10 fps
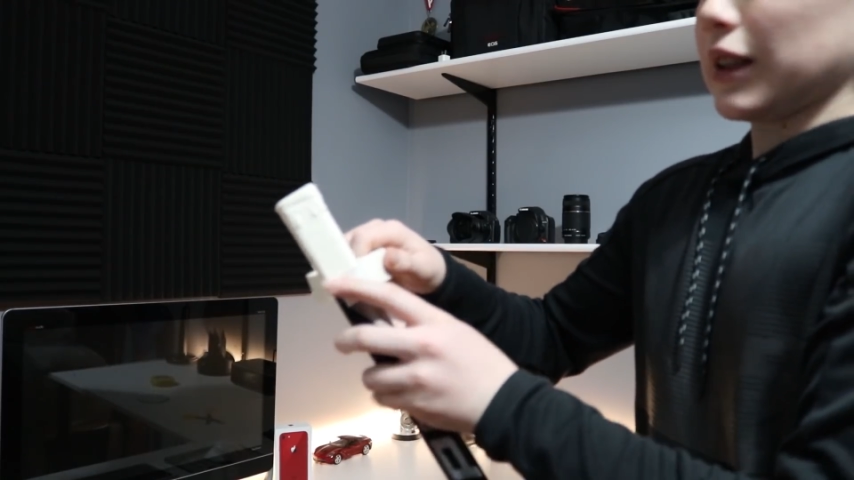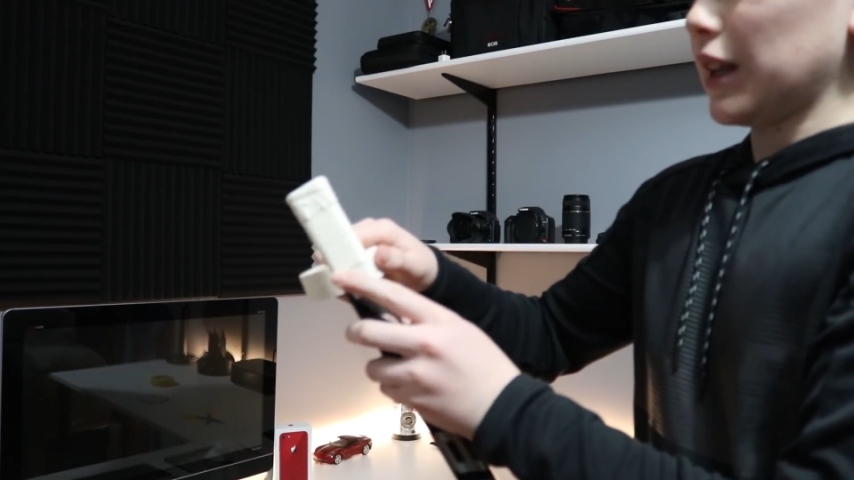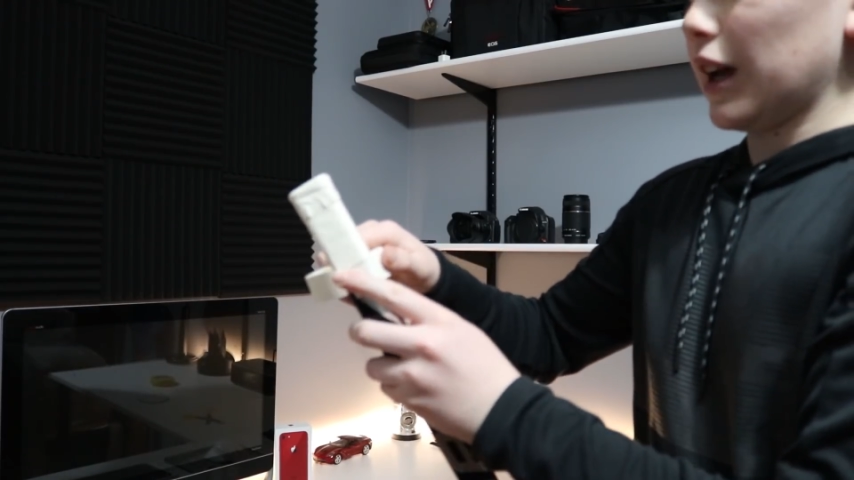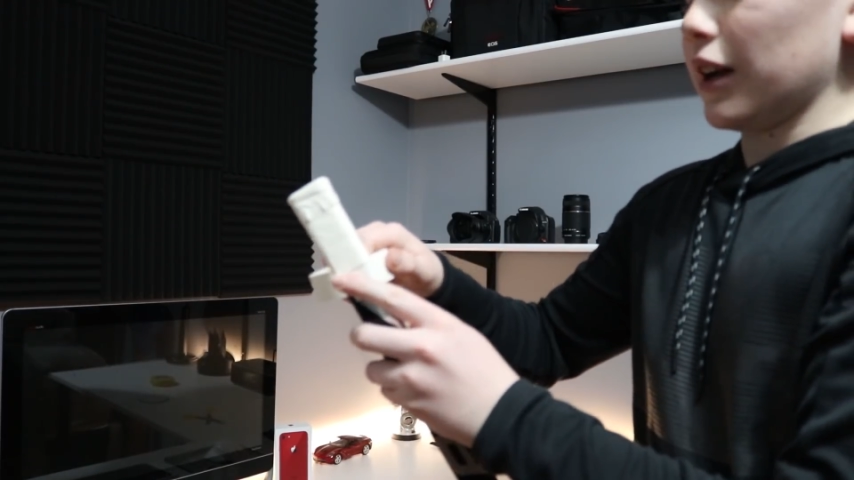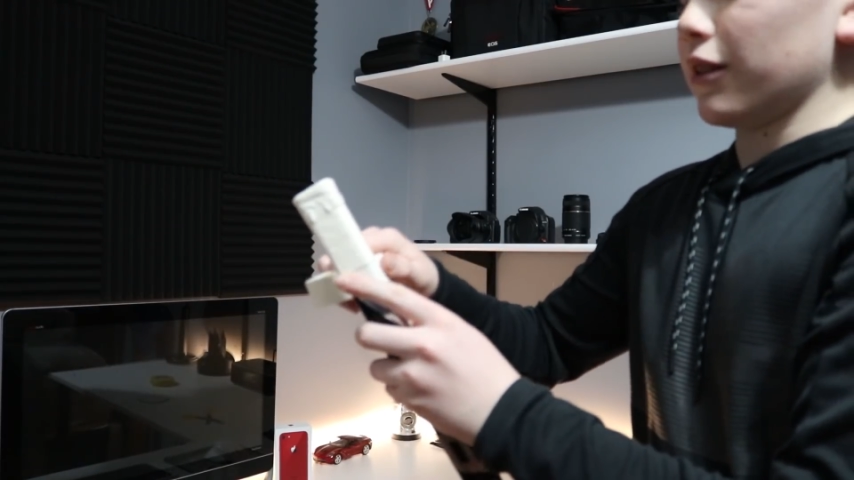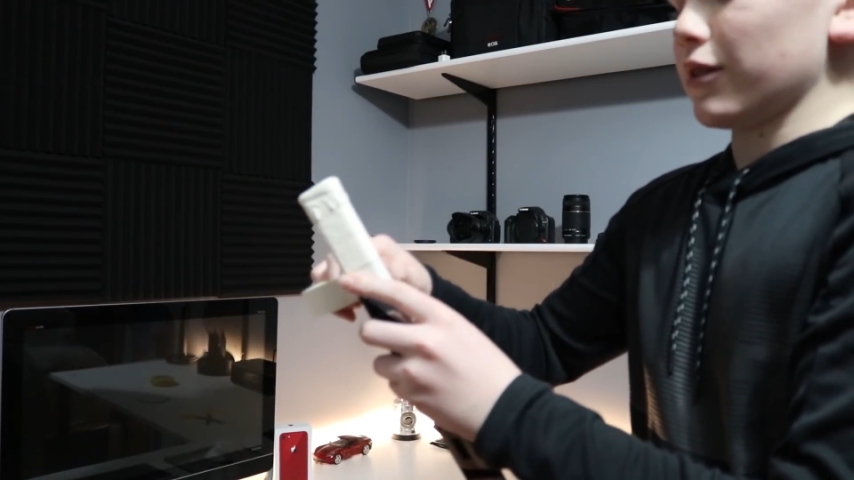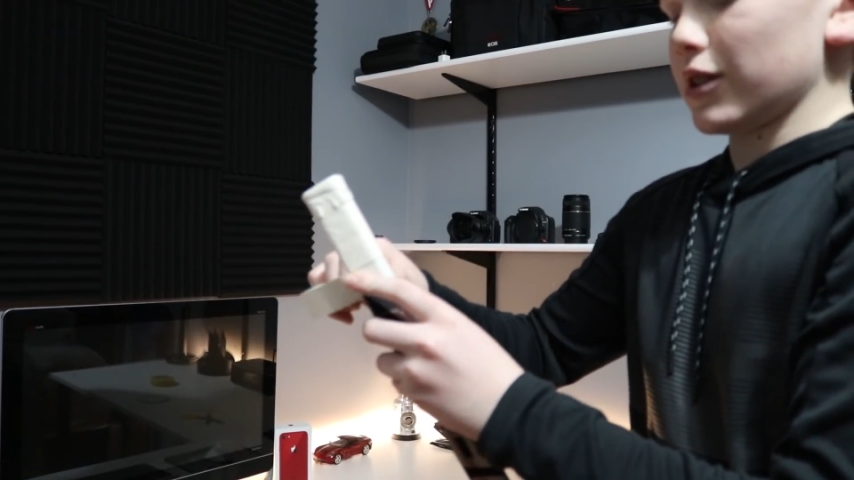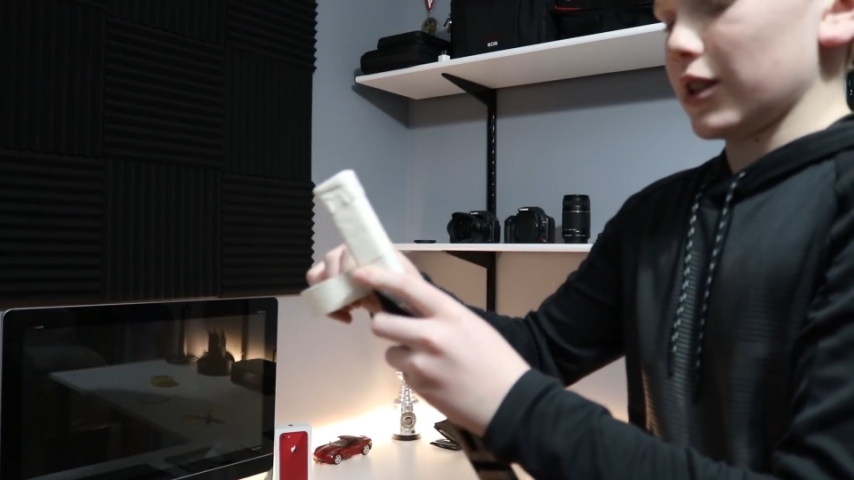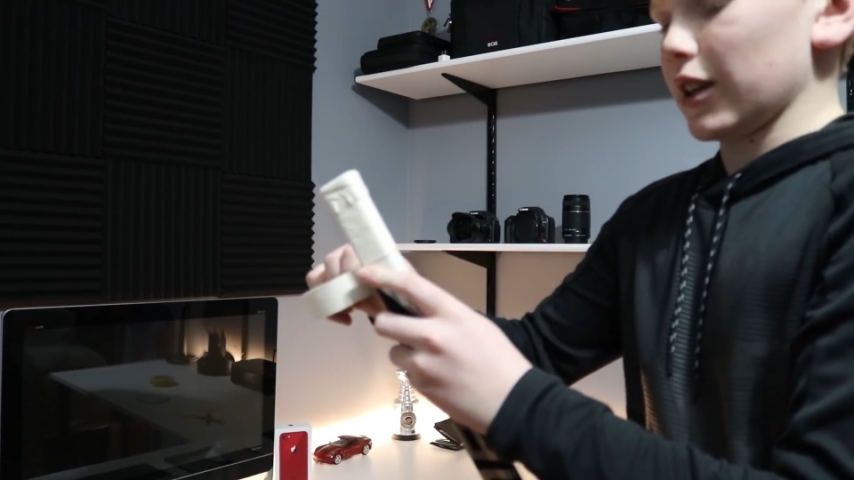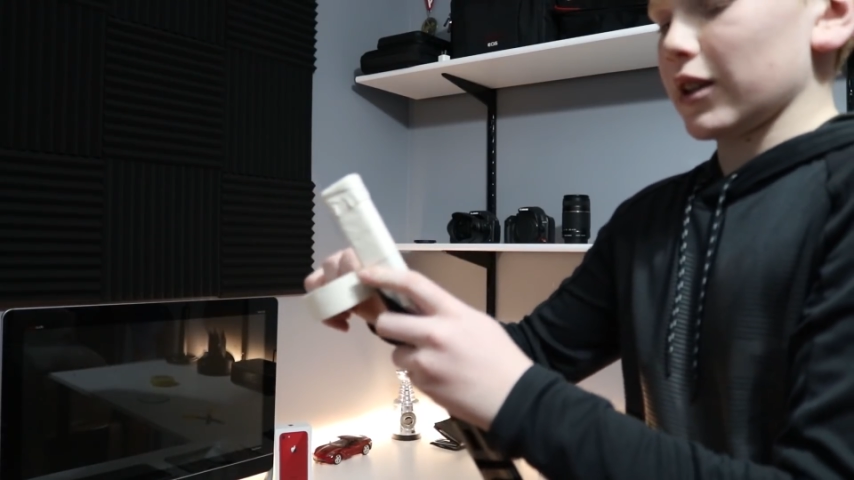10,
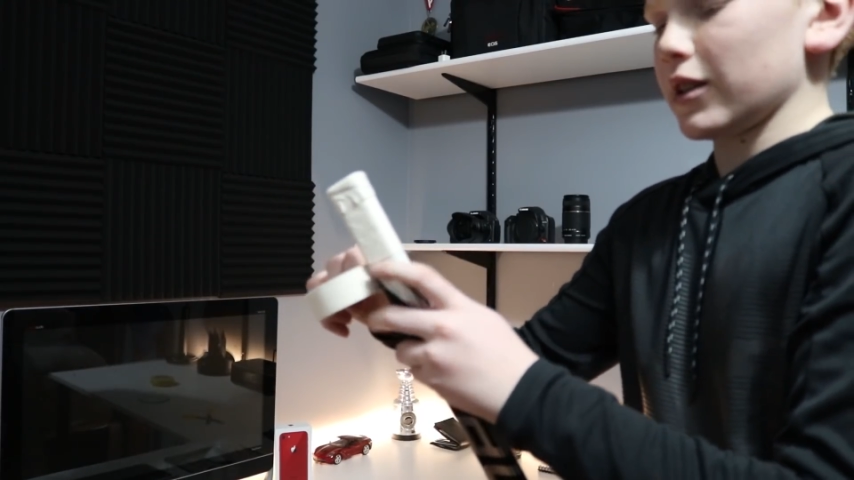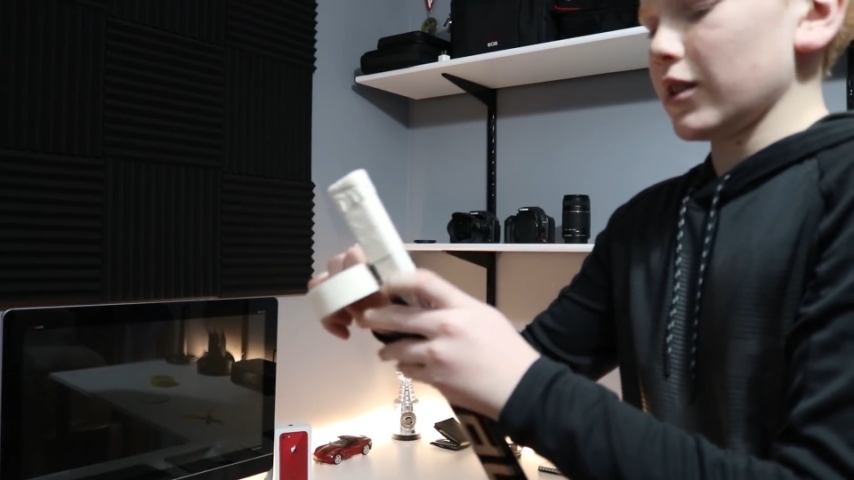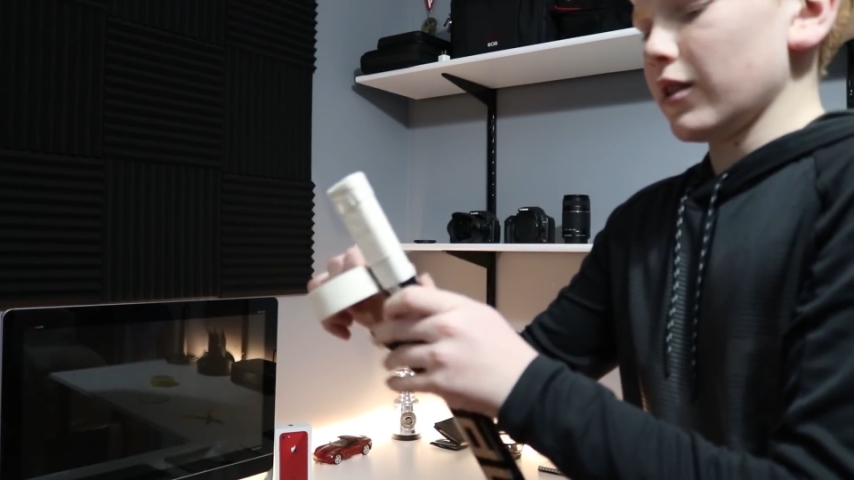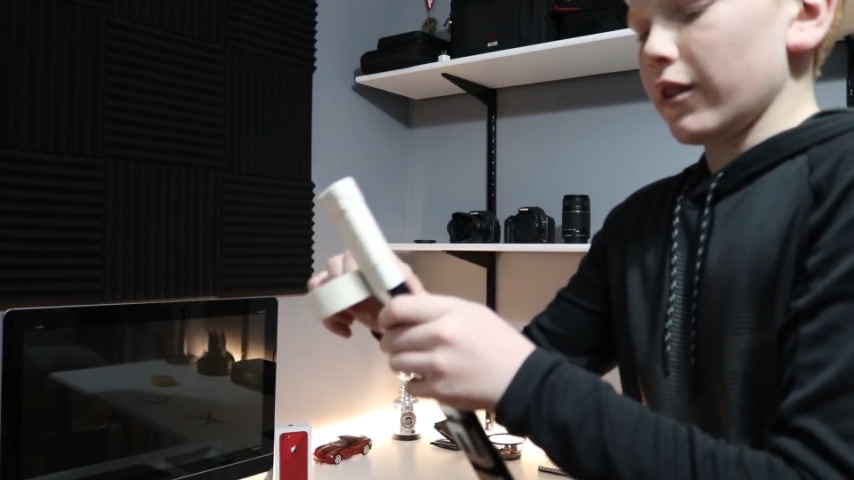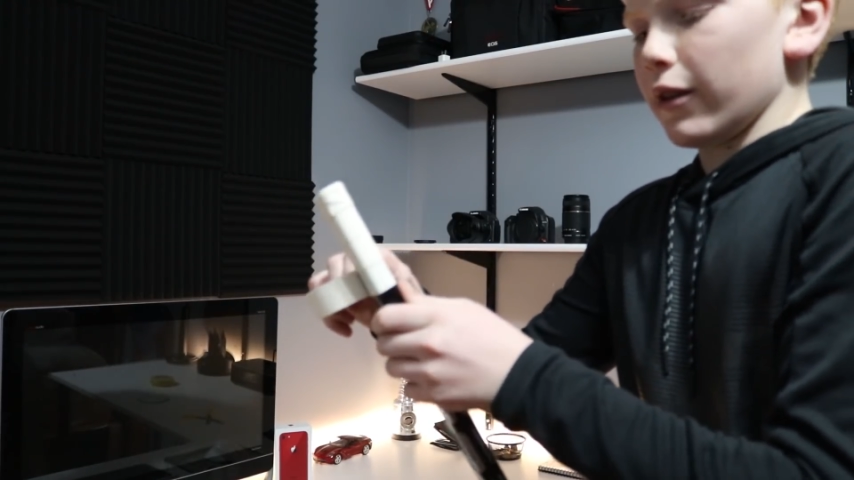6,